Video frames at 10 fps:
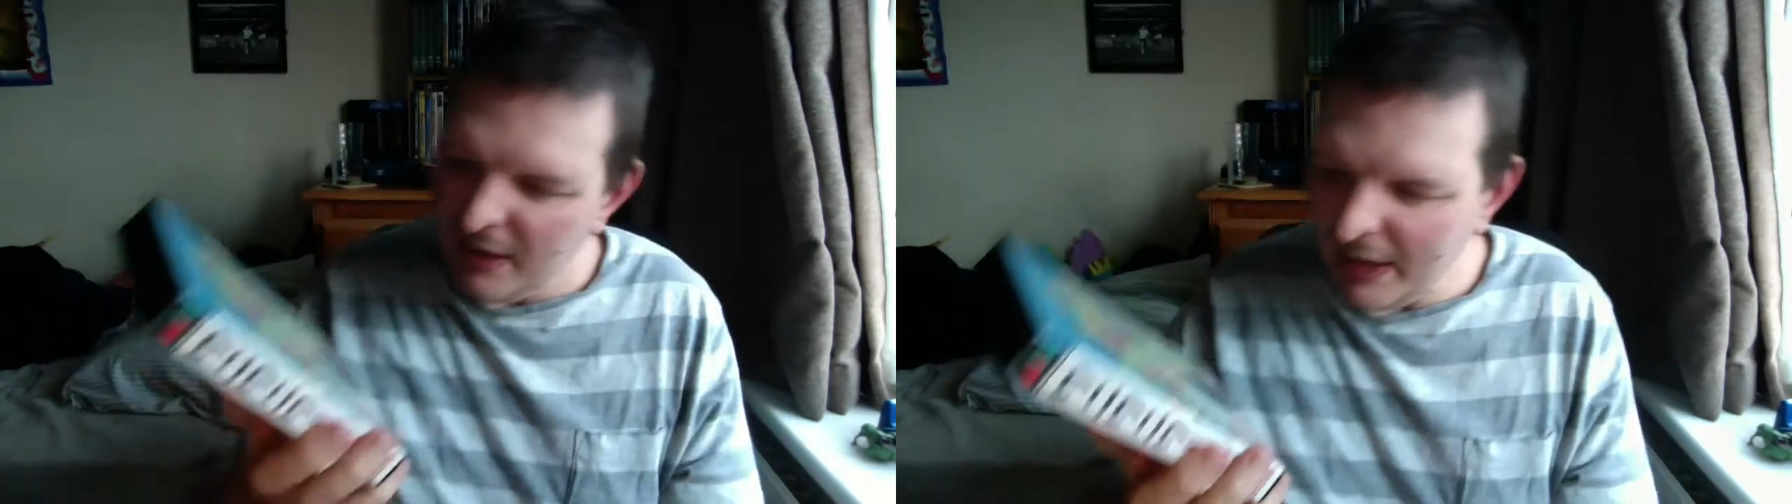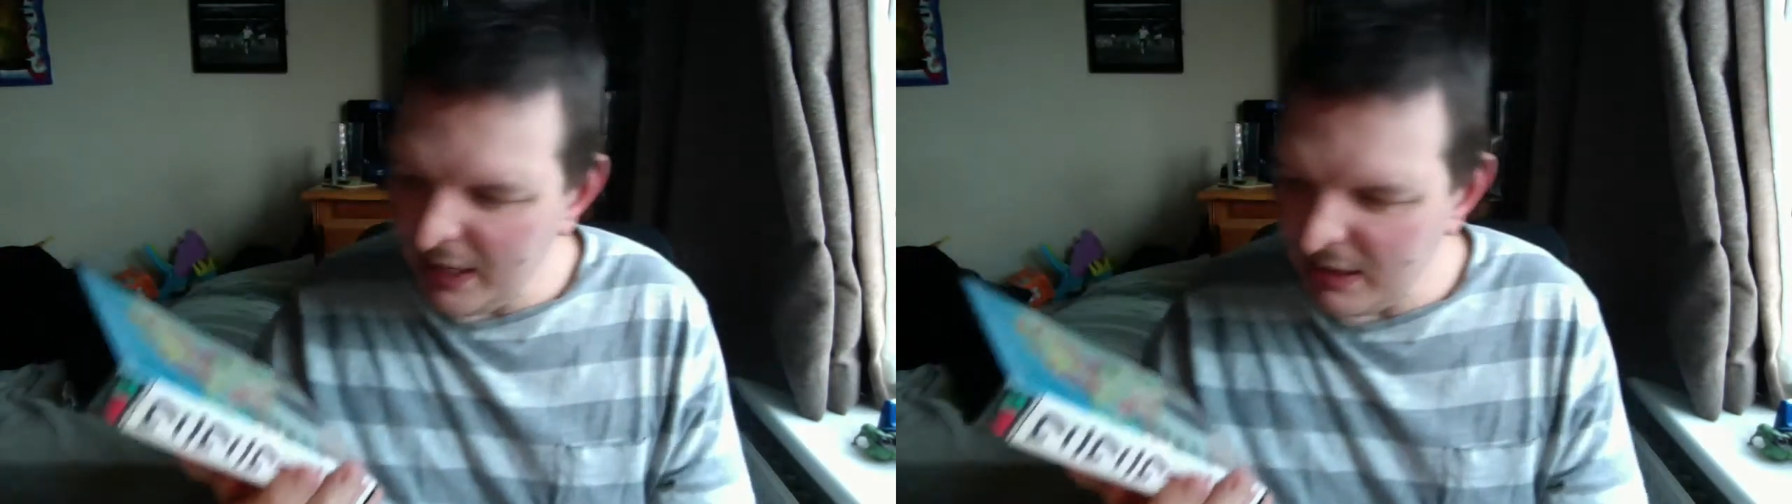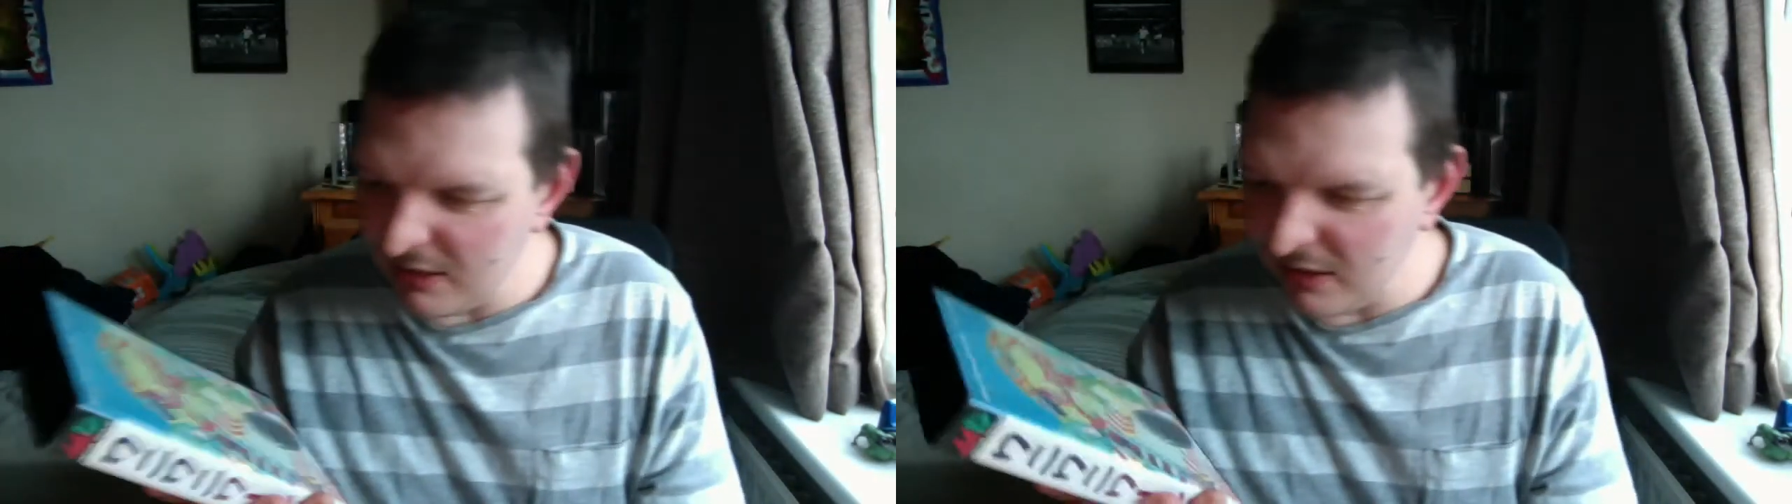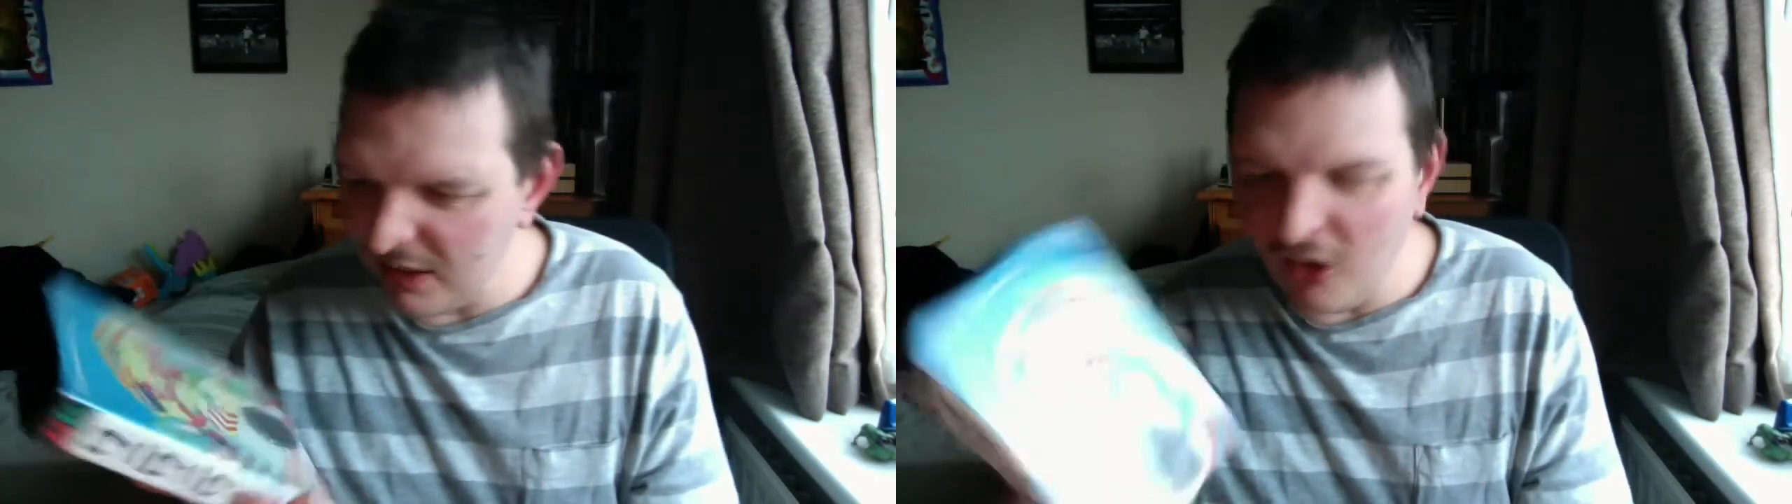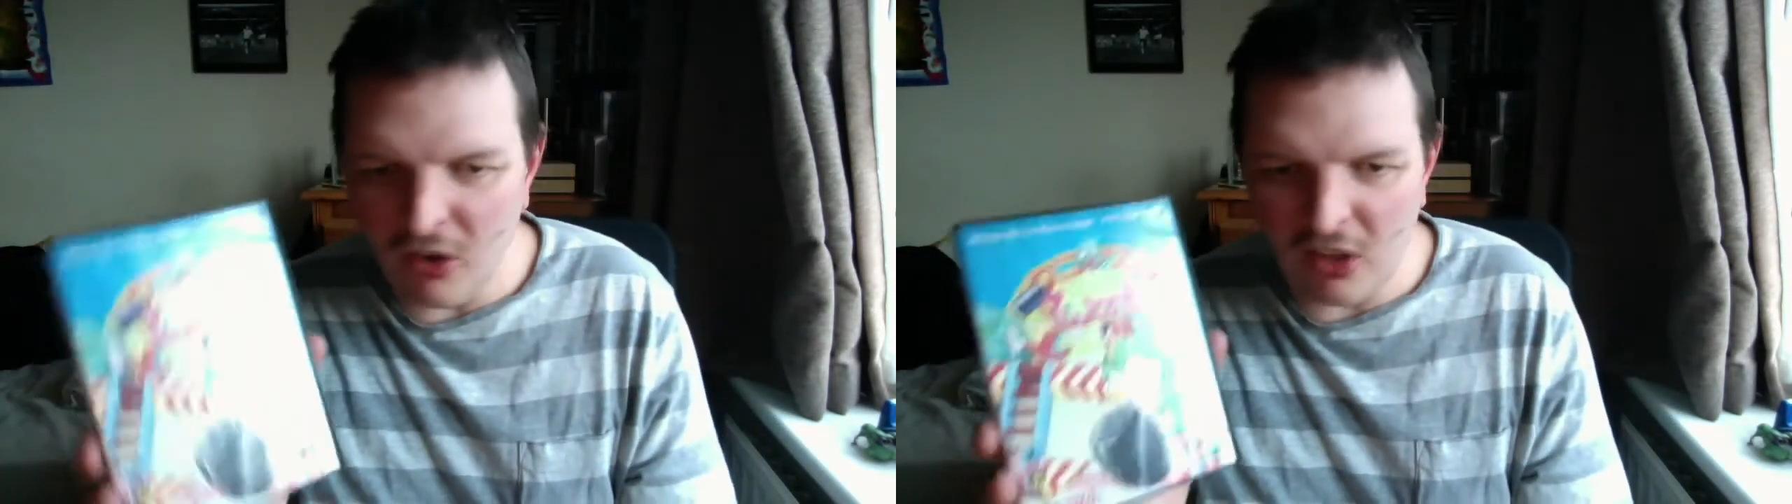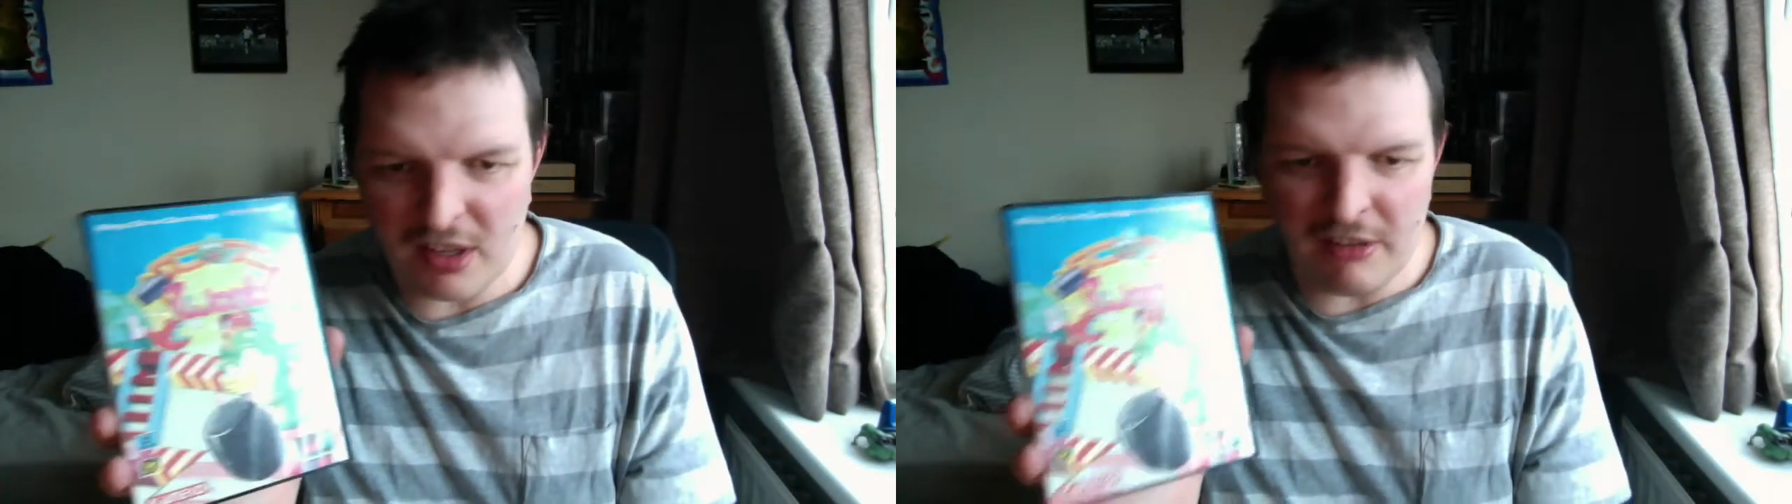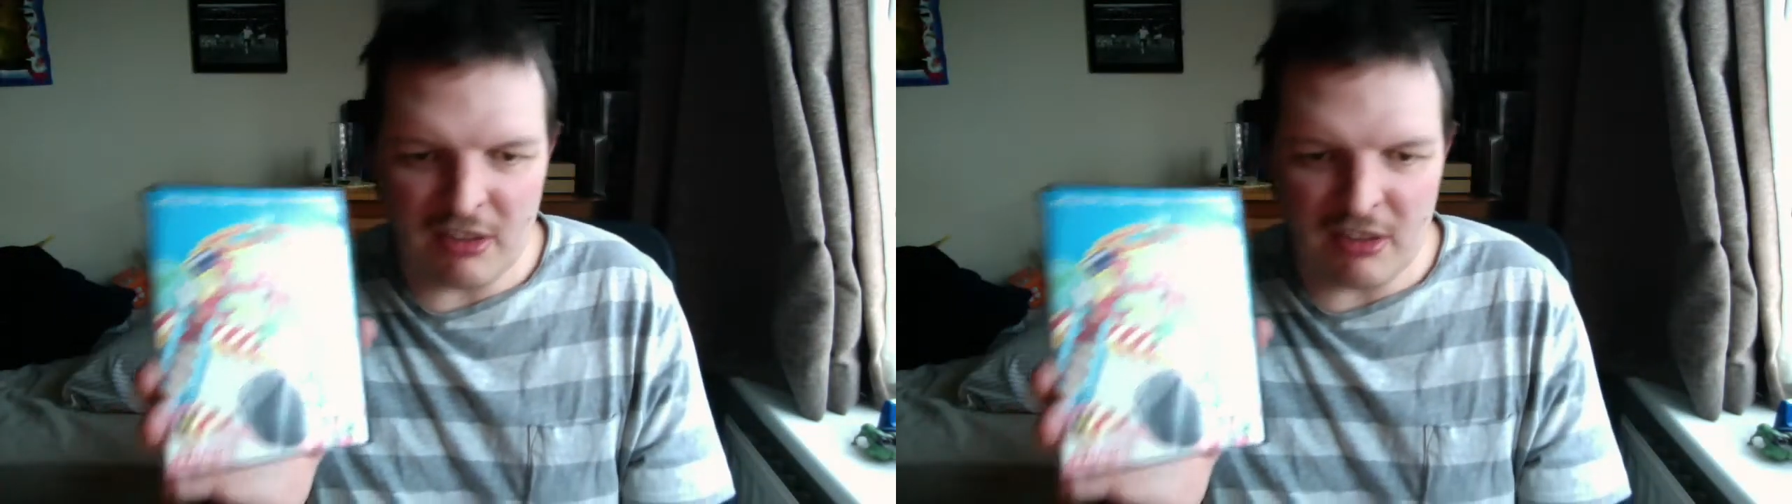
And the whole idea